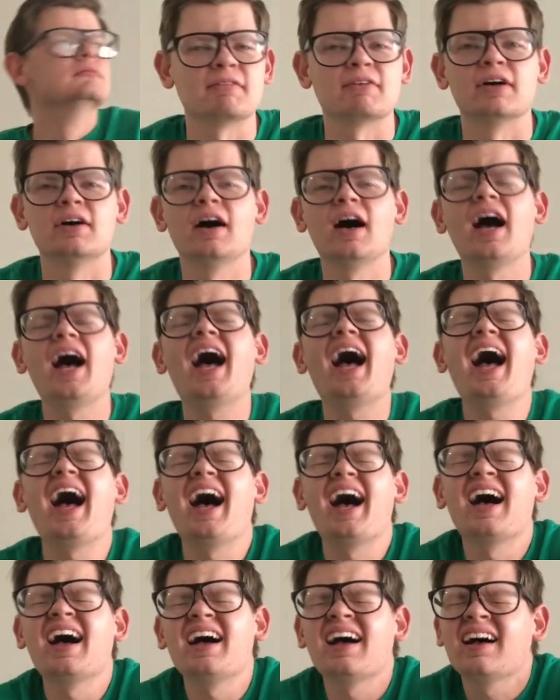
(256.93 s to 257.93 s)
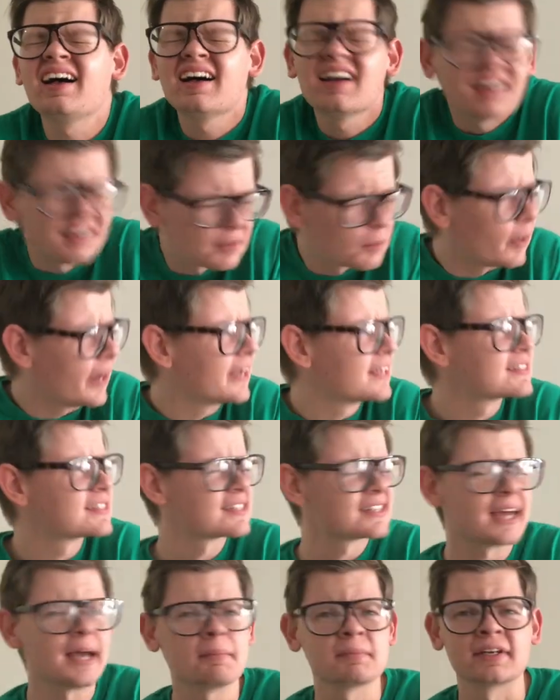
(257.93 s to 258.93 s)
Ah, why is this
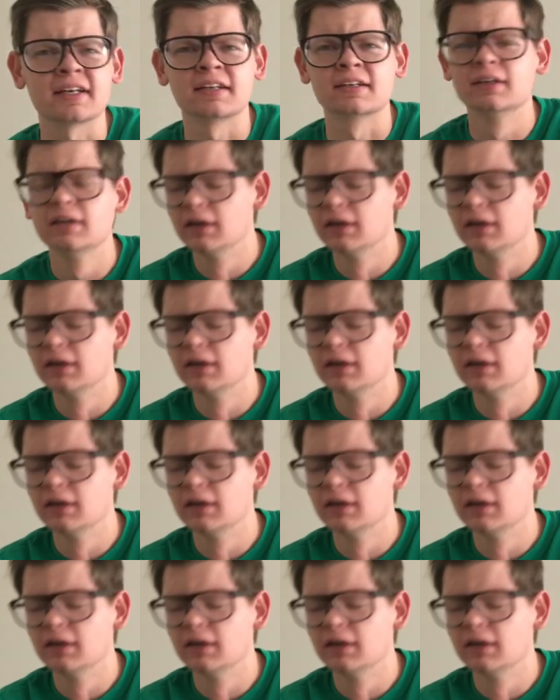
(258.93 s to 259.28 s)
happening?